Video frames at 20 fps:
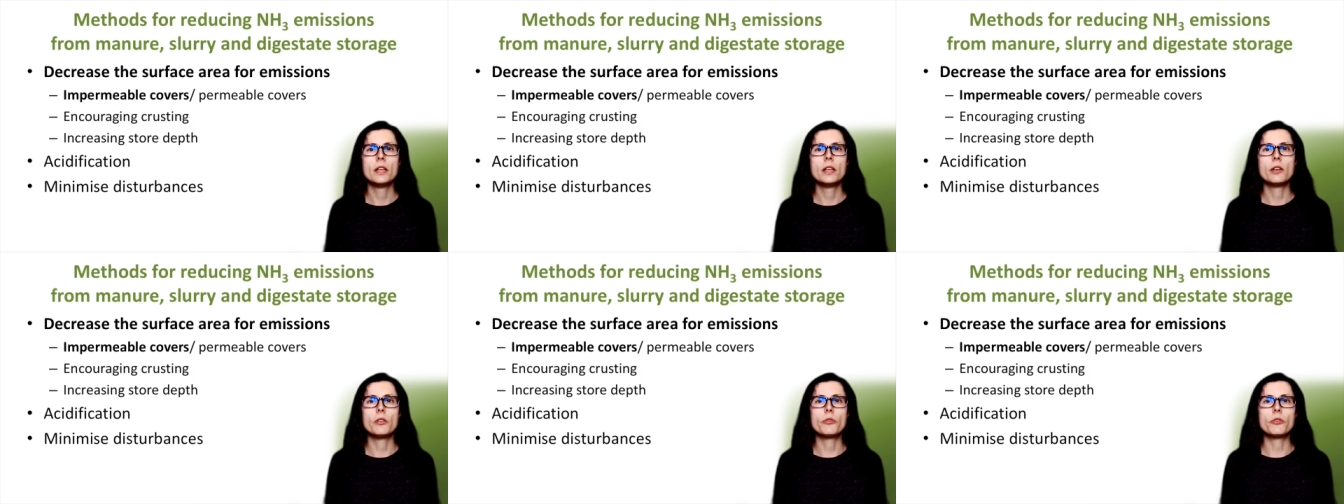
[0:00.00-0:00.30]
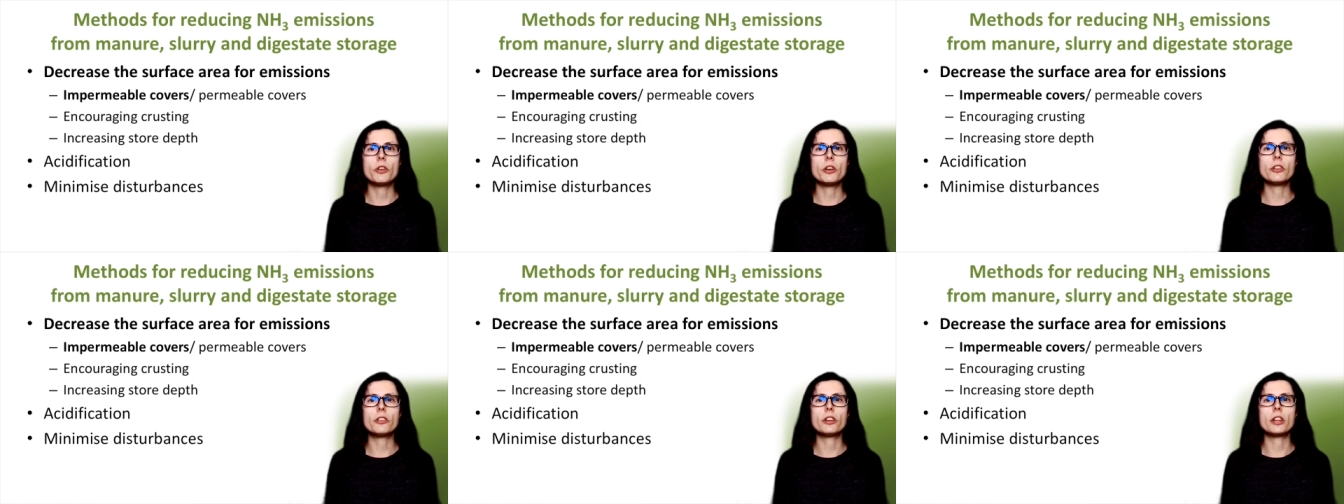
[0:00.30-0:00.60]

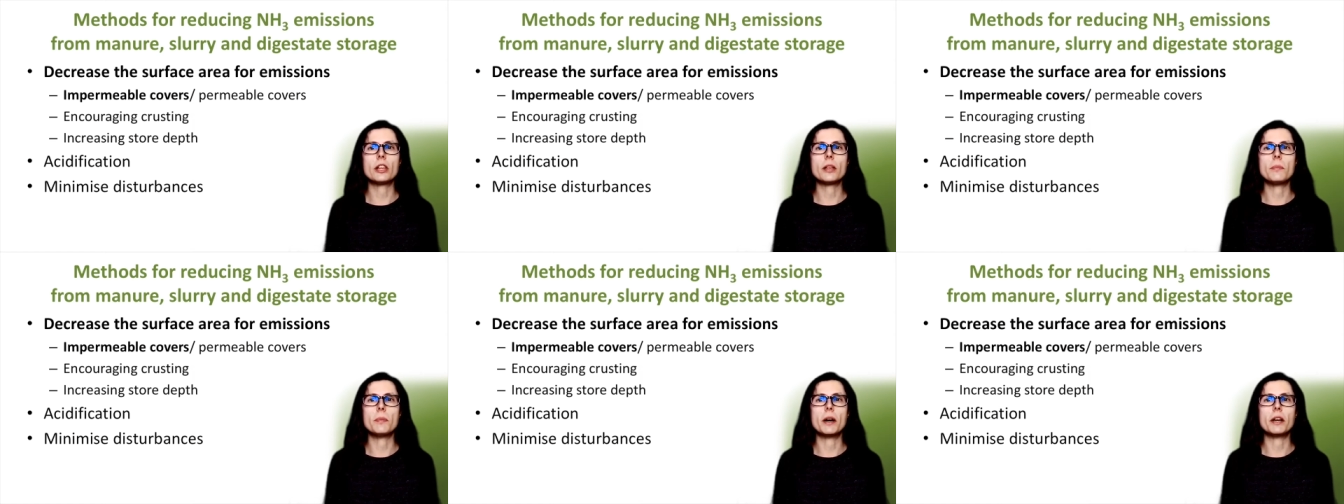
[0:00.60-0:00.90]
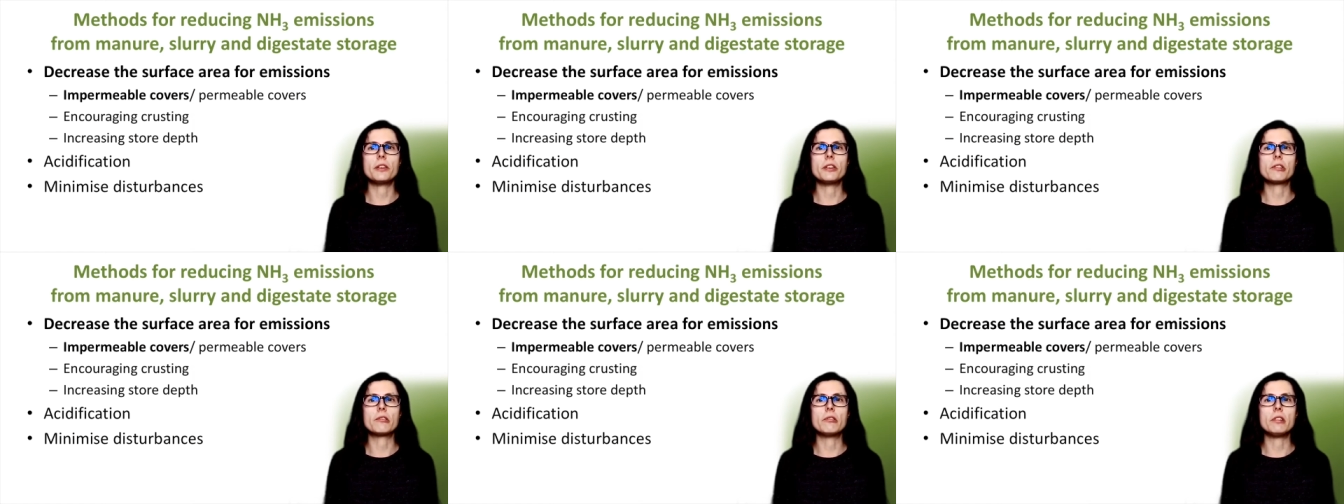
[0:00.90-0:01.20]
Firstly, by
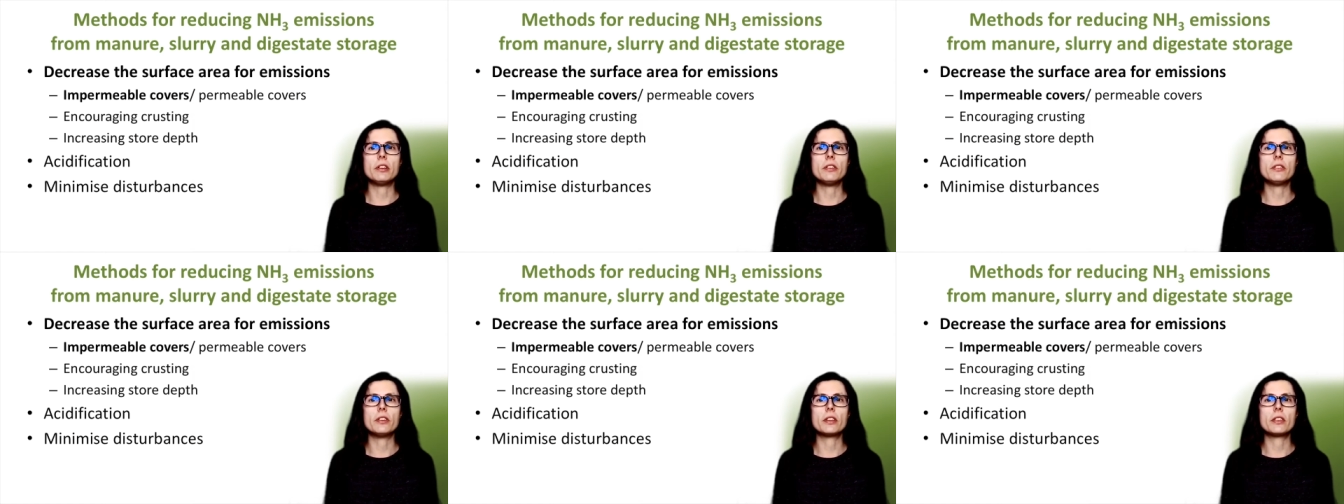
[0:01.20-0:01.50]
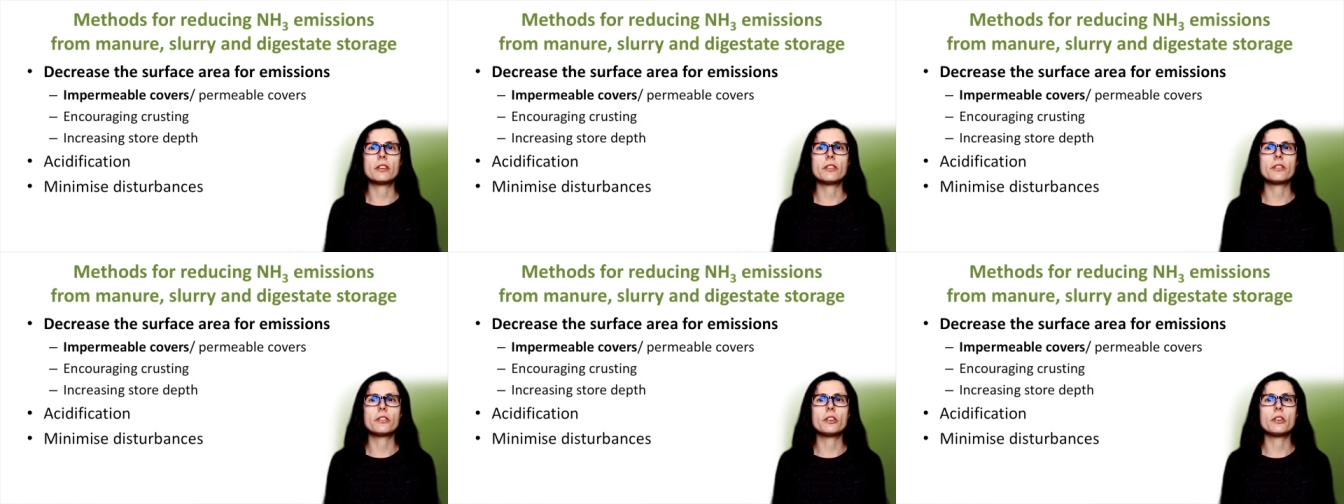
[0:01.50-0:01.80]
decreasing
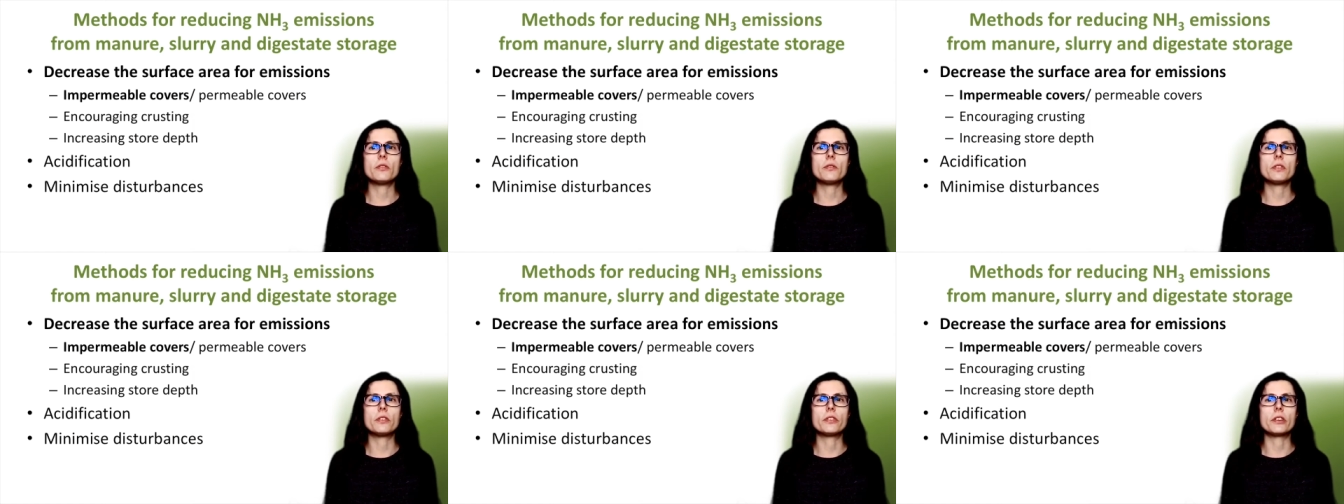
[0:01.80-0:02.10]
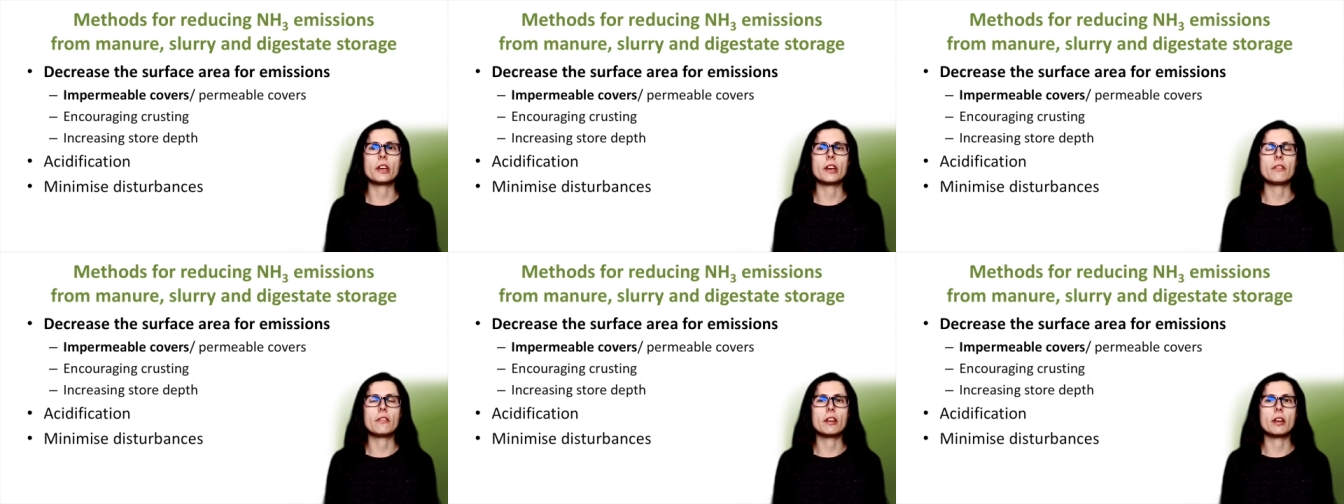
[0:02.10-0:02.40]
the surface
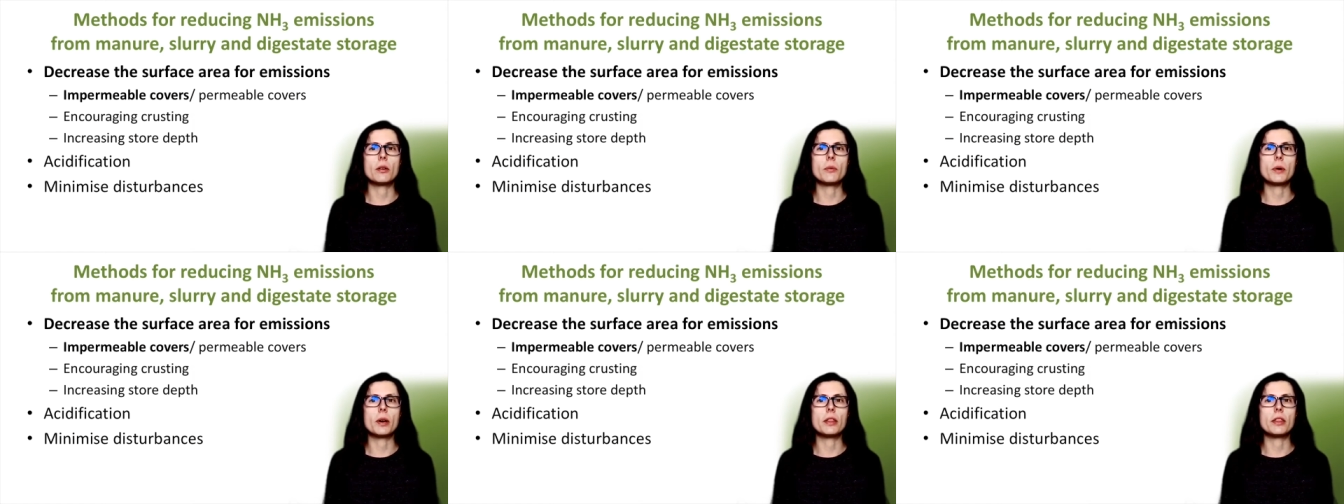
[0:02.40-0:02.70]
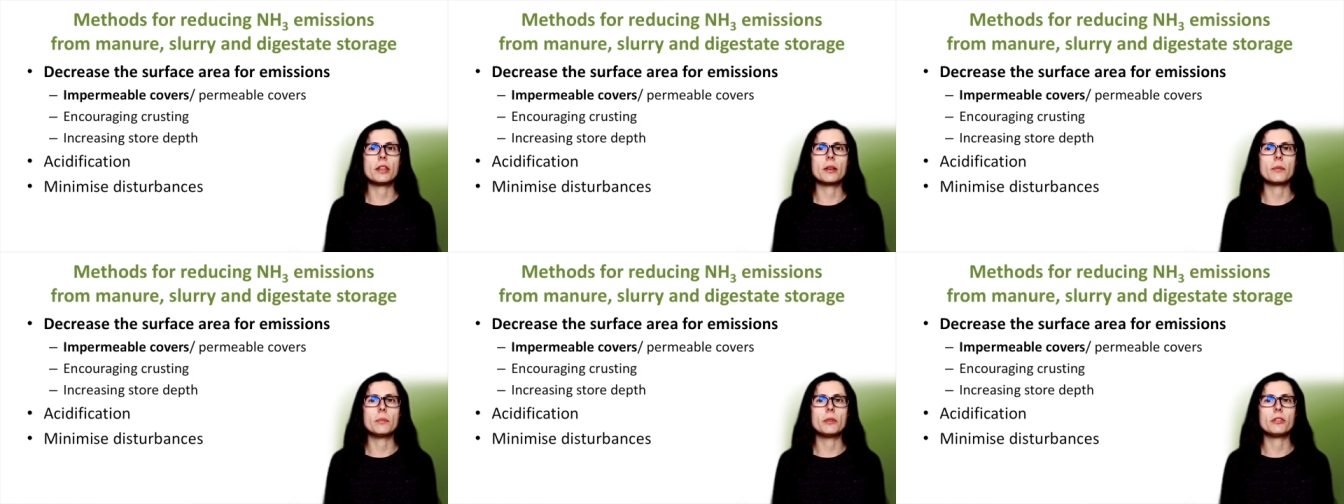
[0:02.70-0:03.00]
area where the
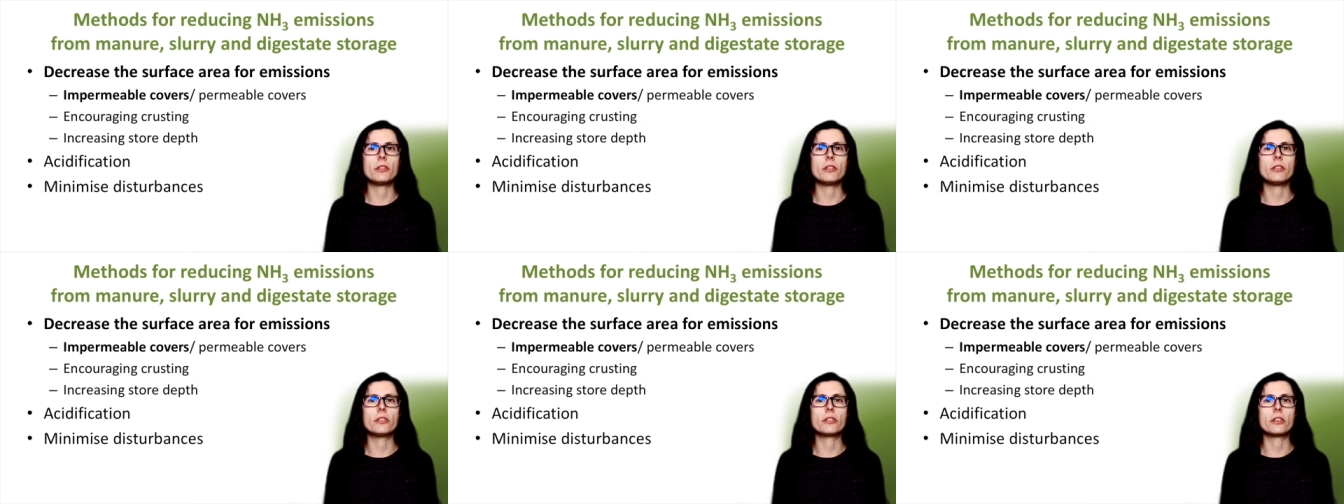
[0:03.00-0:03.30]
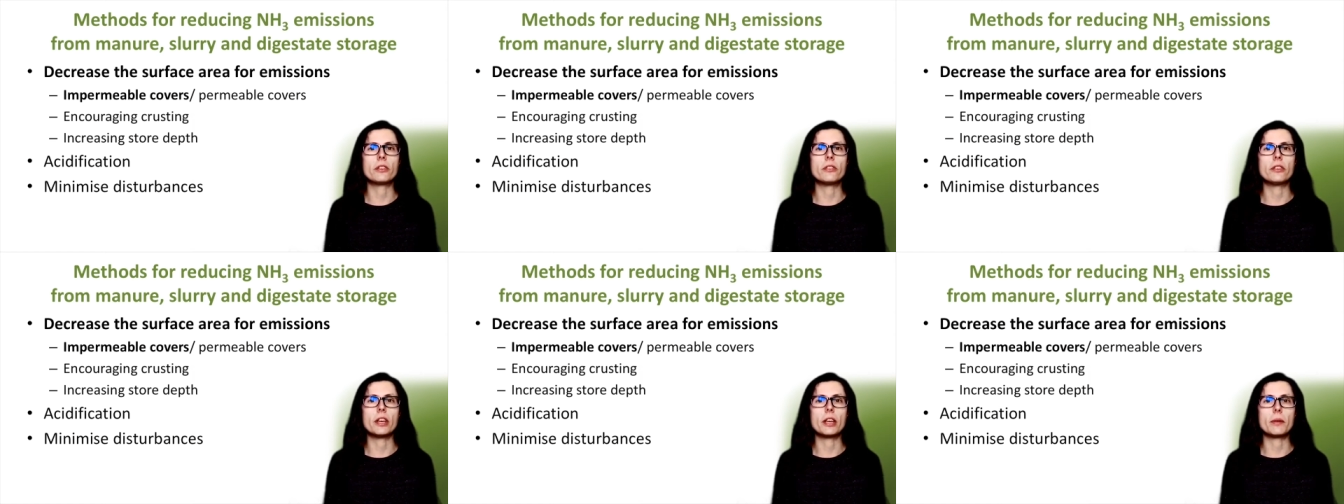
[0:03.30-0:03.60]
emissions
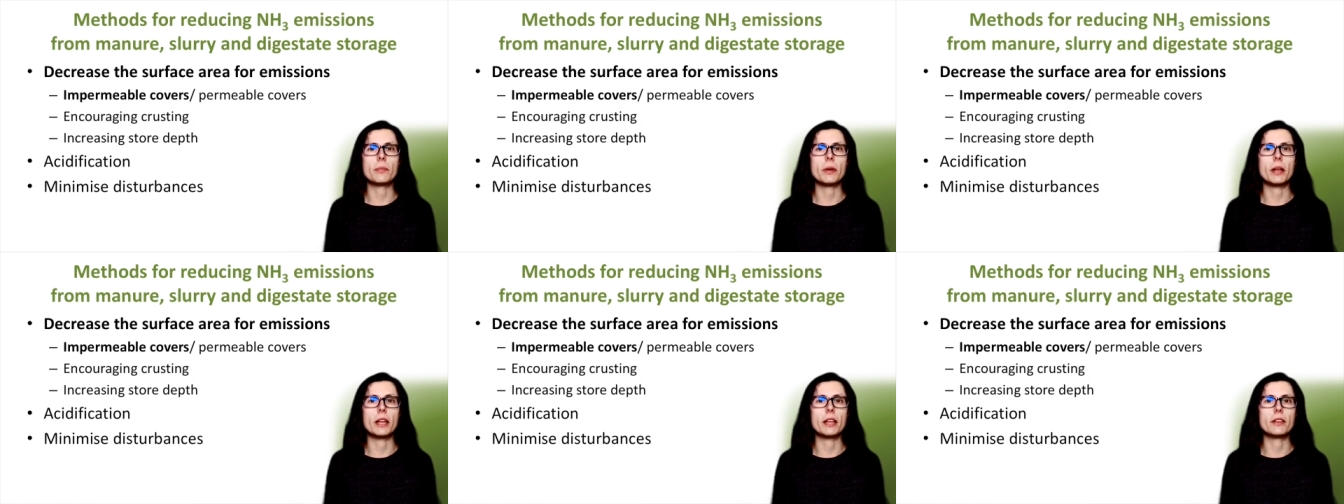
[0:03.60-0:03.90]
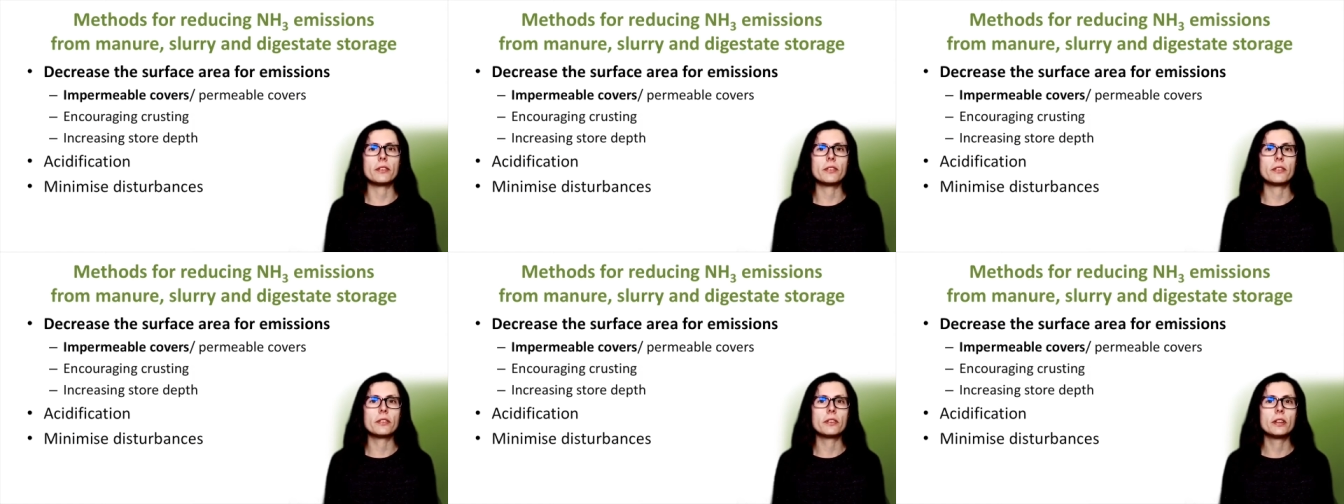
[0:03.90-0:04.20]
can take
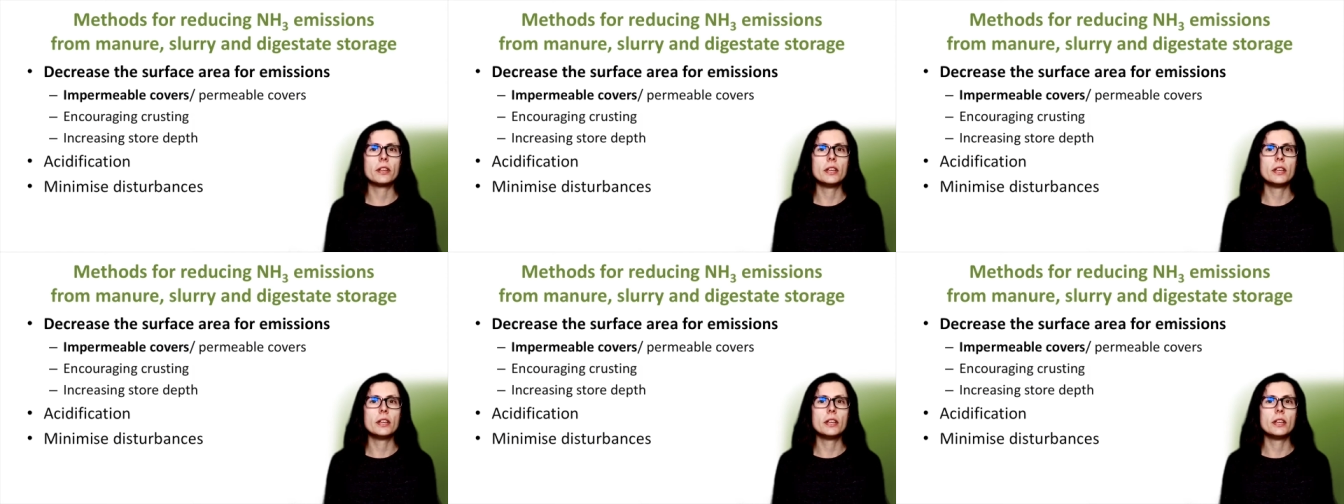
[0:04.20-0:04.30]
place.